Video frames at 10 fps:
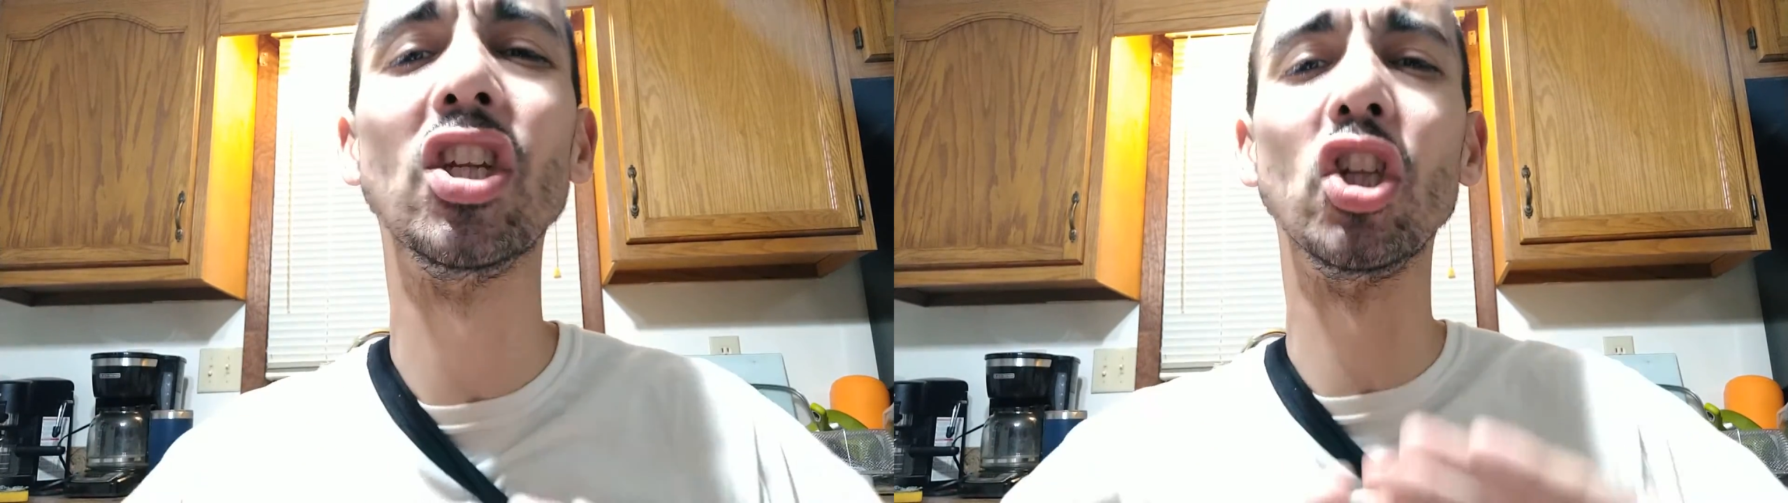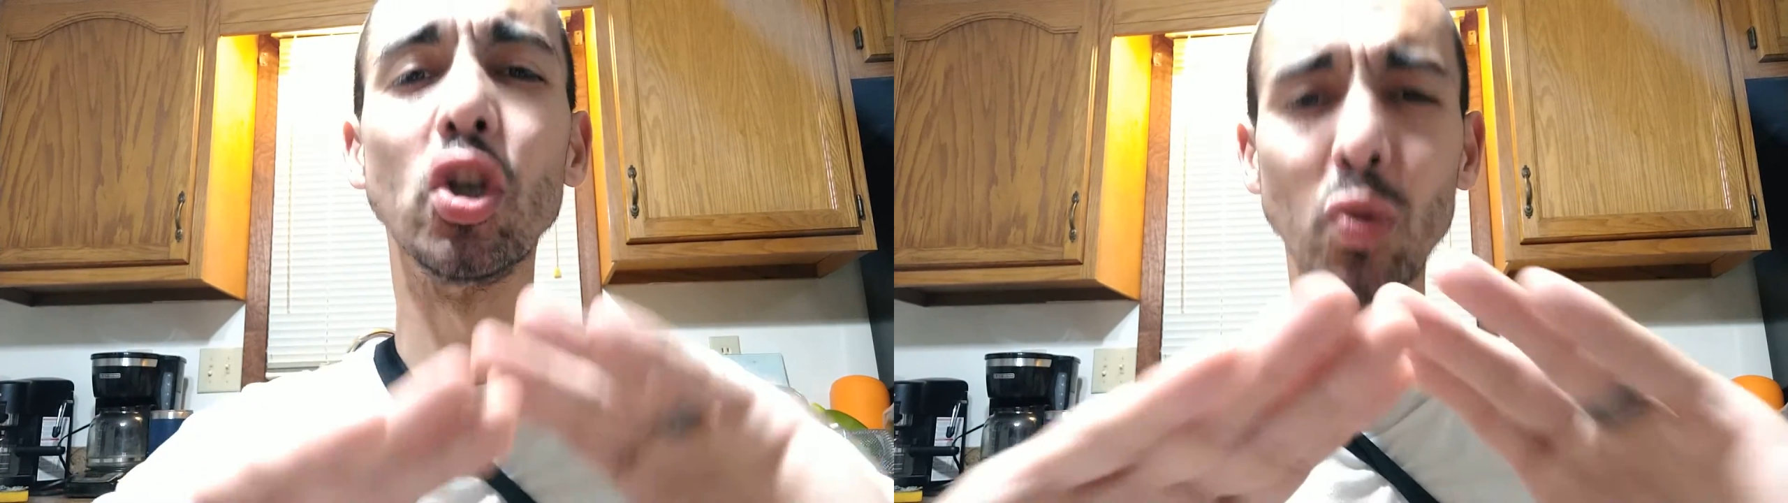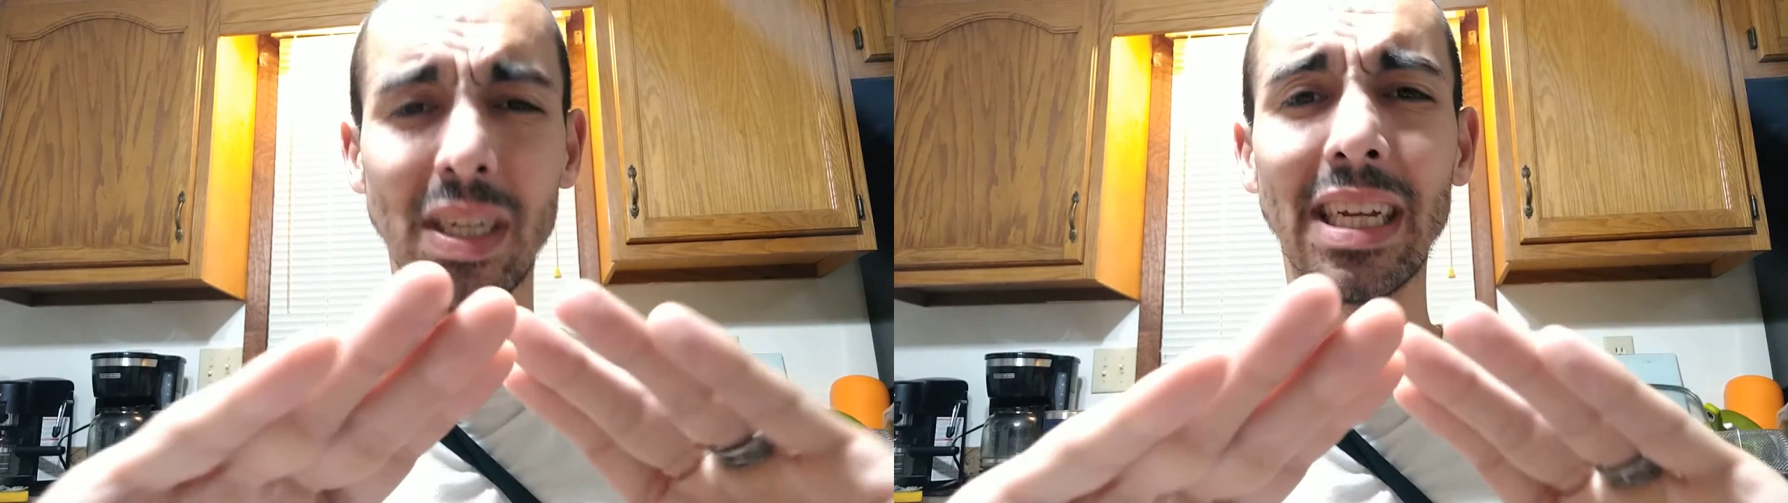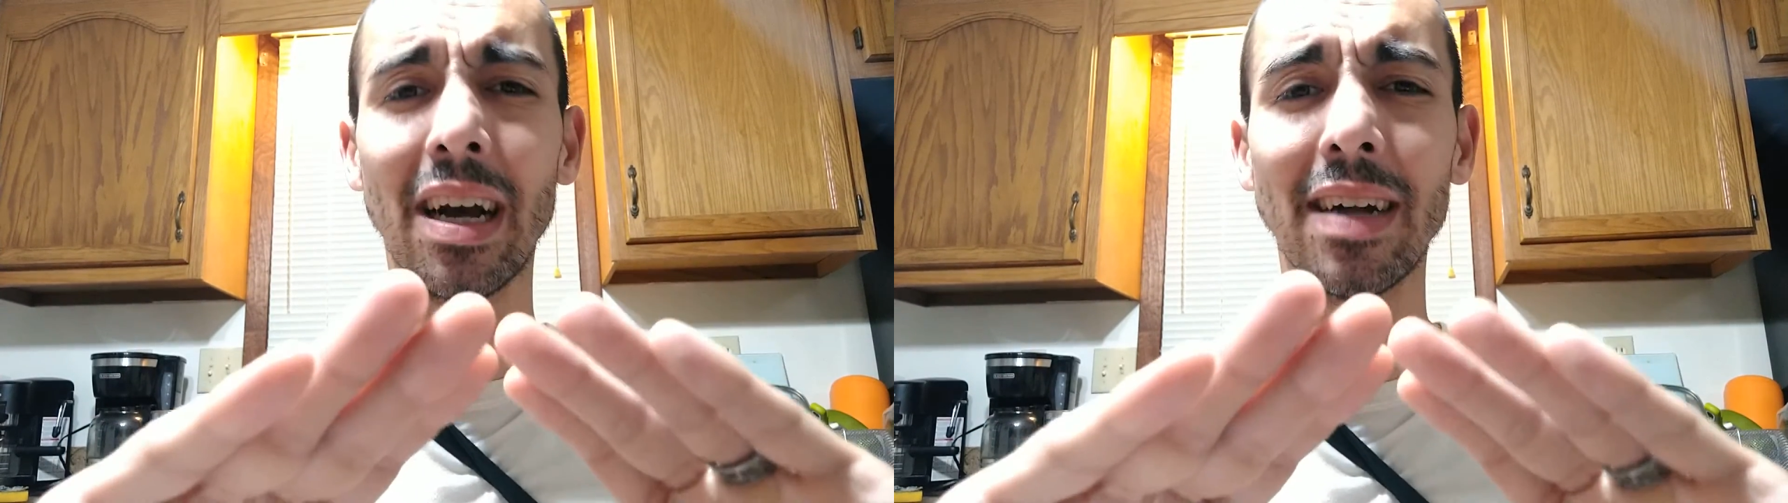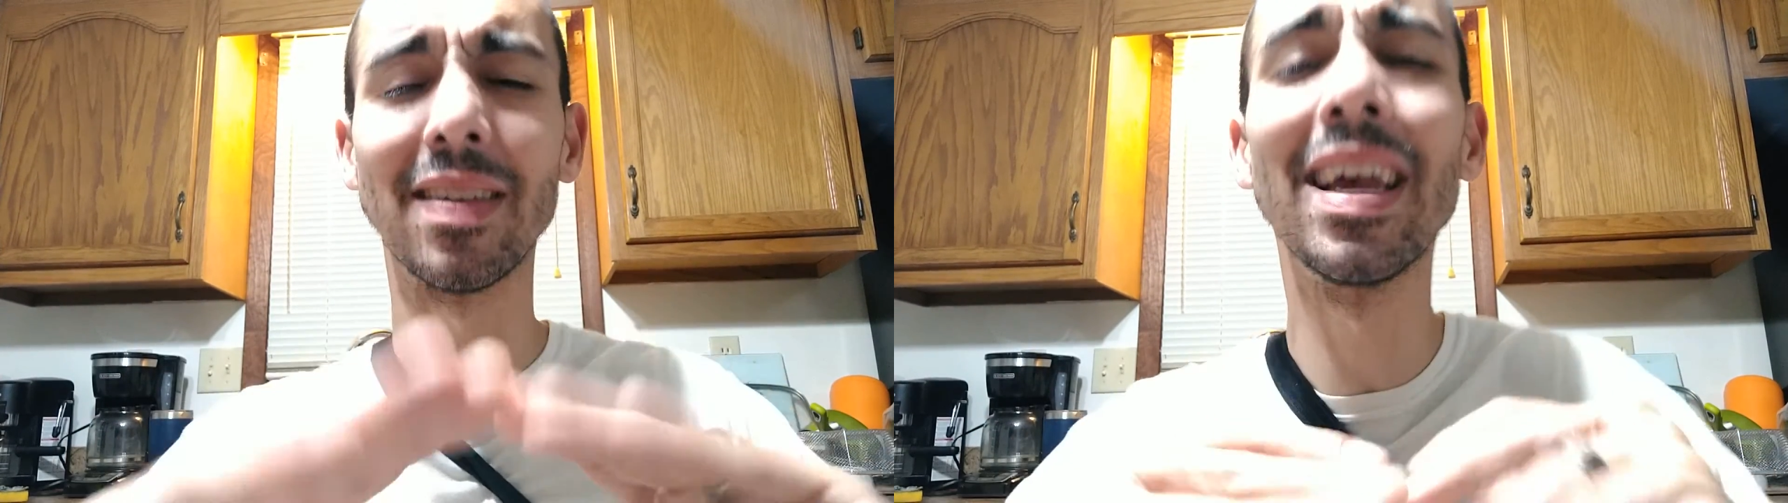in
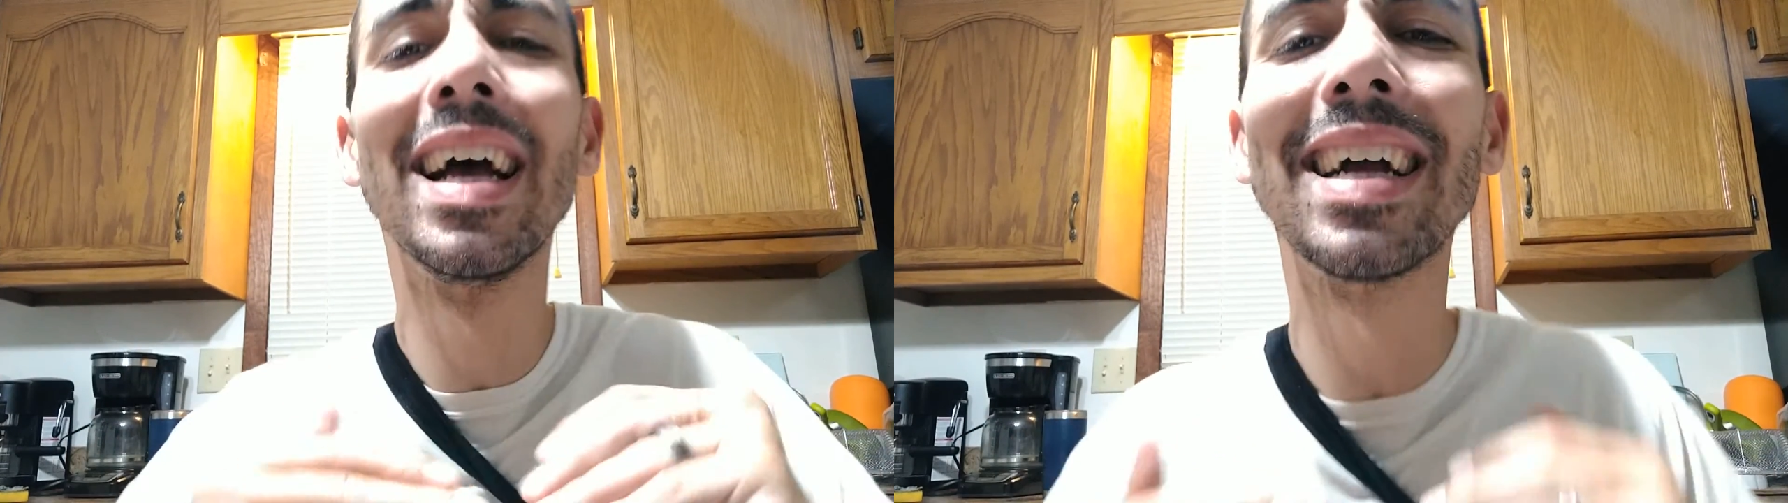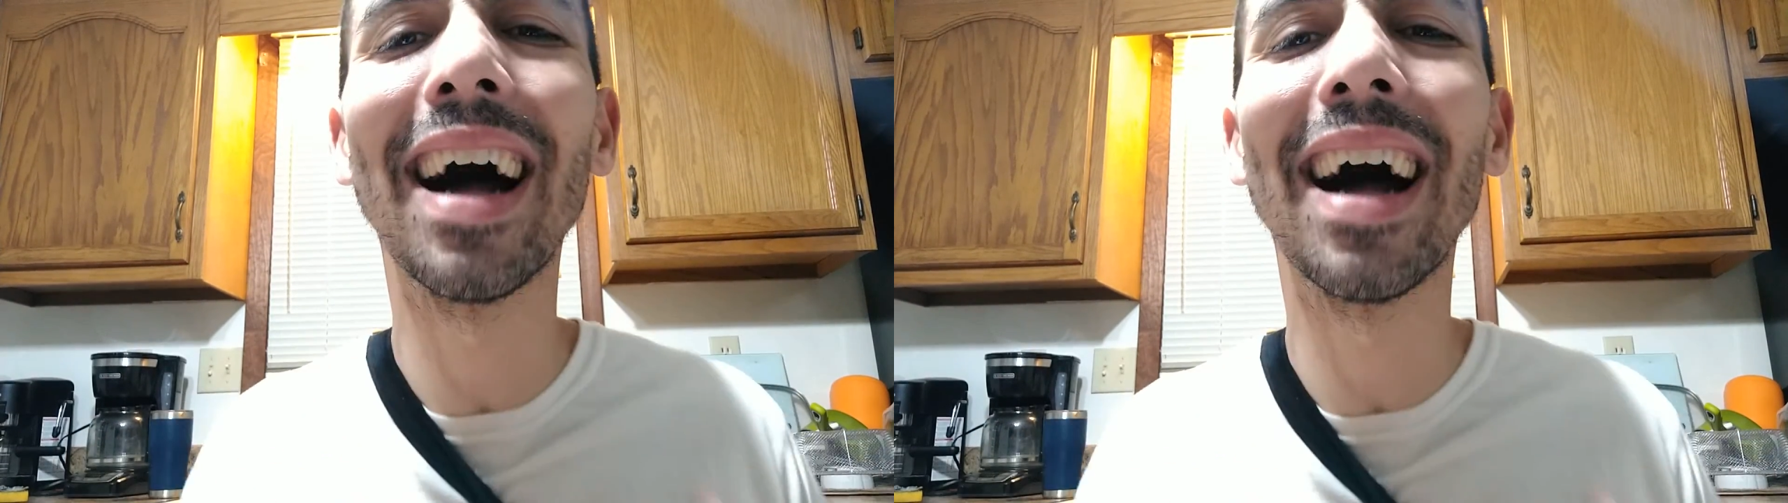using us.